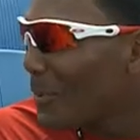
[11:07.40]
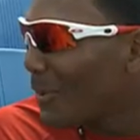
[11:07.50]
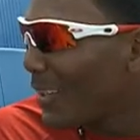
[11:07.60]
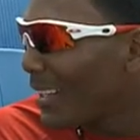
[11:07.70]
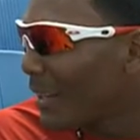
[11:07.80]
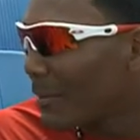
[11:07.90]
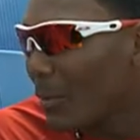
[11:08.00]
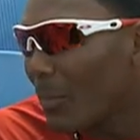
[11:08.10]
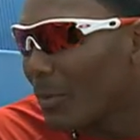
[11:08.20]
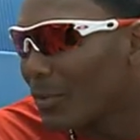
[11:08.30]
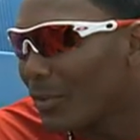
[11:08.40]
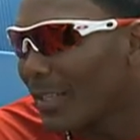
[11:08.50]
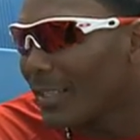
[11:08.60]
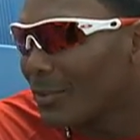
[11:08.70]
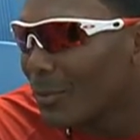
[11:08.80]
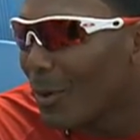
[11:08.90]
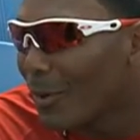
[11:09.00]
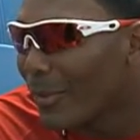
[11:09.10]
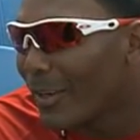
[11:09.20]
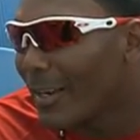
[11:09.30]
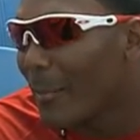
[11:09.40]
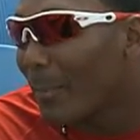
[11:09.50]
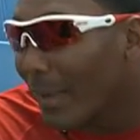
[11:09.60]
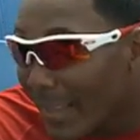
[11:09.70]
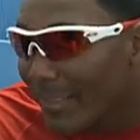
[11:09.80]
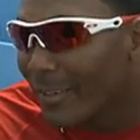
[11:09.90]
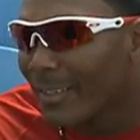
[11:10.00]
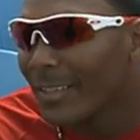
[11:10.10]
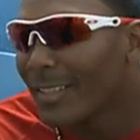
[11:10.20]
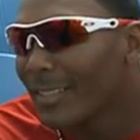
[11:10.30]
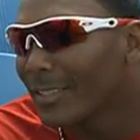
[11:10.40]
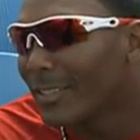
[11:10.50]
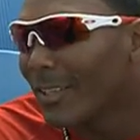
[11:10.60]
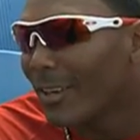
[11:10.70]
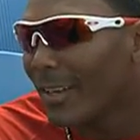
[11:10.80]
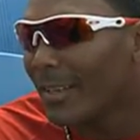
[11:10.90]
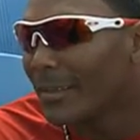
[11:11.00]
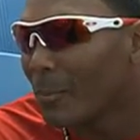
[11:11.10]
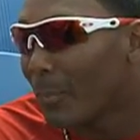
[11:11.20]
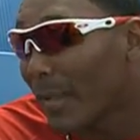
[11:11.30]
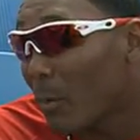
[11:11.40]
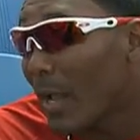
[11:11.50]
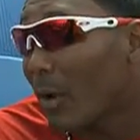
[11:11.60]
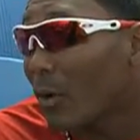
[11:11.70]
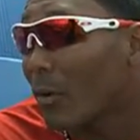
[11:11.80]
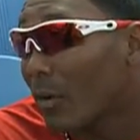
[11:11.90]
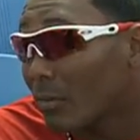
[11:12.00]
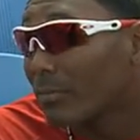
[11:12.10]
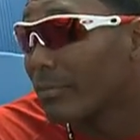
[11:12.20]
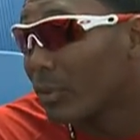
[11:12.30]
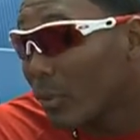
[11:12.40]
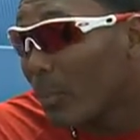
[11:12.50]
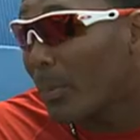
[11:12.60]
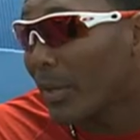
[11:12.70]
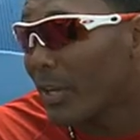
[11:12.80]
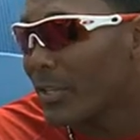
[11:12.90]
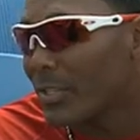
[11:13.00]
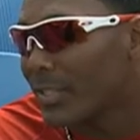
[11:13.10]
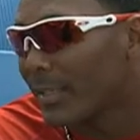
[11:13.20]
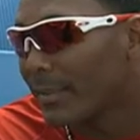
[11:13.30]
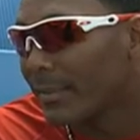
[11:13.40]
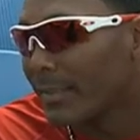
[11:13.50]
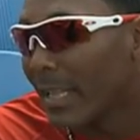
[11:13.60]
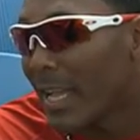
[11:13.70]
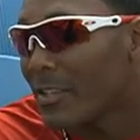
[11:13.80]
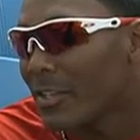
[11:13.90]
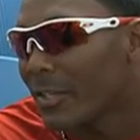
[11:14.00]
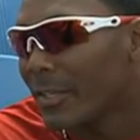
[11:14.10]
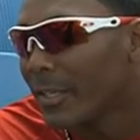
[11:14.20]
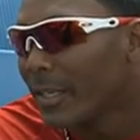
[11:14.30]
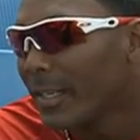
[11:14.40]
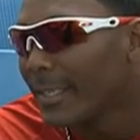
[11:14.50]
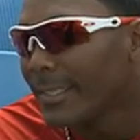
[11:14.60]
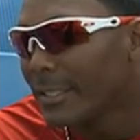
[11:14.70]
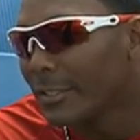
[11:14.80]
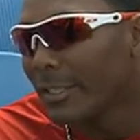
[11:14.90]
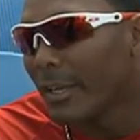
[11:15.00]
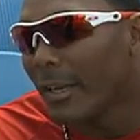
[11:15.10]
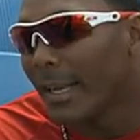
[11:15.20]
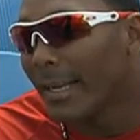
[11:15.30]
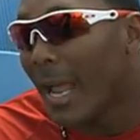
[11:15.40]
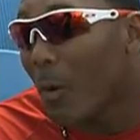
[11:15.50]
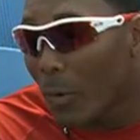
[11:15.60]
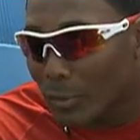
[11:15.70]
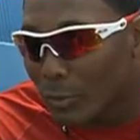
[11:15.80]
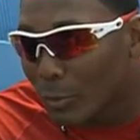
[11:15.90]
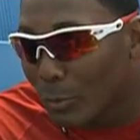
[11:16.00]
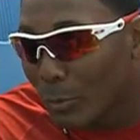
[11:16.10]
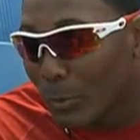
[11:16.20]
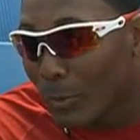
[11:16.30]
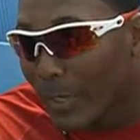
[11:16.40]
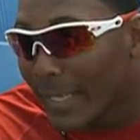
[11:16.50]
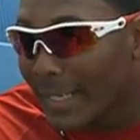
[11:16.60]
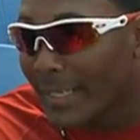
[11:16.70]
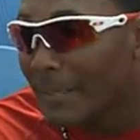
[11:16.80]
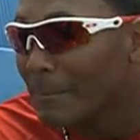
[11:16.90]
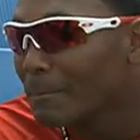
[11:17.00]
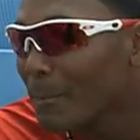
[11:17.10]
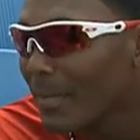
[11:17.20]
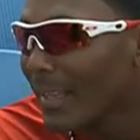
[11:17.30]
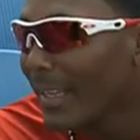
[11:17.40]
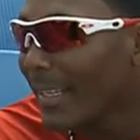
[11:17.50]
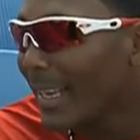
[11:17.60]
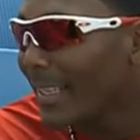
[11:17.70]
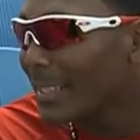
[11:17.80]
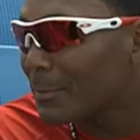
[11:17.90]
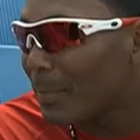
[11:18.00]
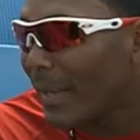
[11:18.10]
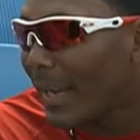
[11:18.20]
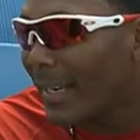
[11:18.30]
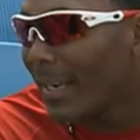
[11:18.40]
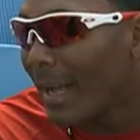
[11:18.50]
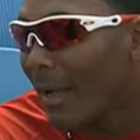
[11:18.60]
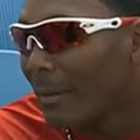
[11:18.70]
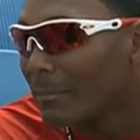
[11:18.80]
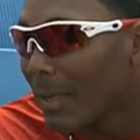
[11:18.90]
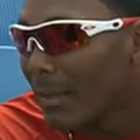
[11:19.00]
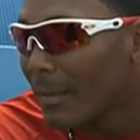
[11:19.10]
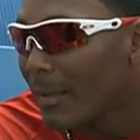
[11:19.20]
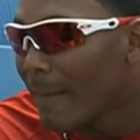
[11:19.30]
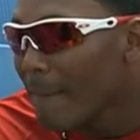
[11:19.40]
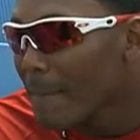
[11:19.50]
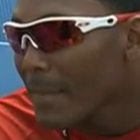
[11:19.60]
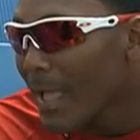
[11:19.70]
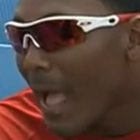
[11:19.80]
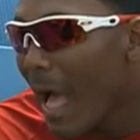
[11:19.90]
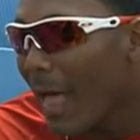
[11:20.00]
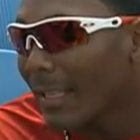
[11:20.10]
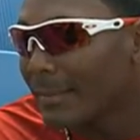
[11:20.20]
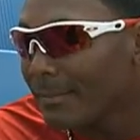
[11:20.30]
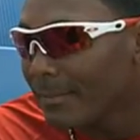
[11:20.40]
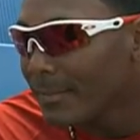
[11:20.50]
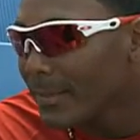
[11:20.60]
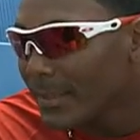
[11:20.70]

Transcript: the opportunity to go there and play there, you know, and play with a lot of good players in that year, you know. And I went to Italy, Italy, Spain, um, Holland,